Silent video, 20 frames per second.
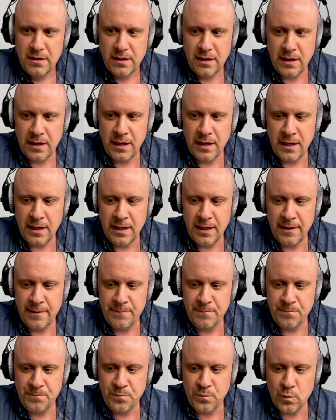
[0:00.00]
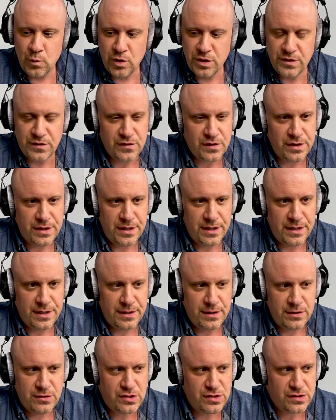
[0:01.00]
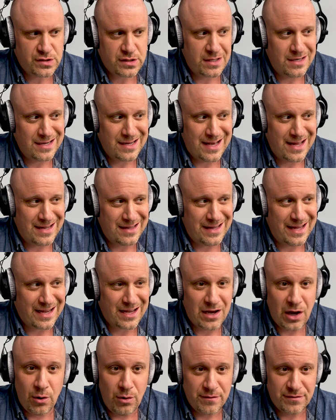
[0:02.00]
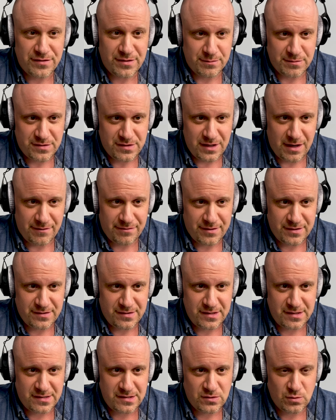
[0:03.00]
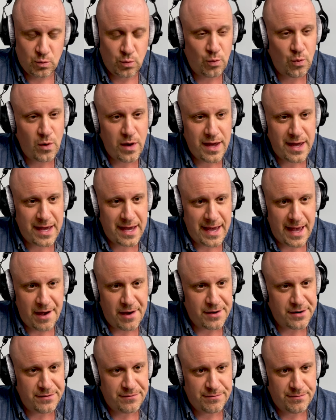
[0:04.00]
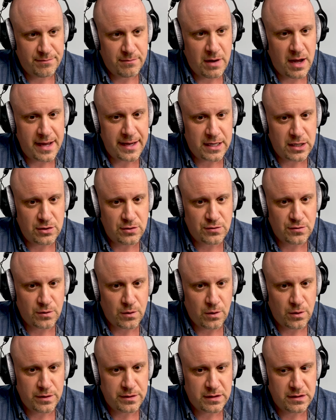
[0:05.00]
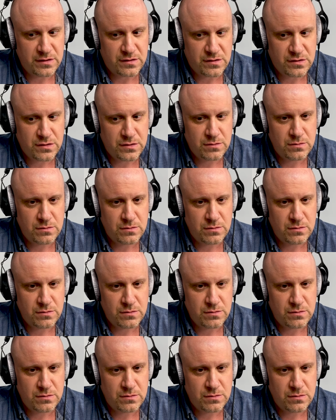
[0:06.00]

we're just gonna gotta let go of some stuff, because this is way out of my control, at least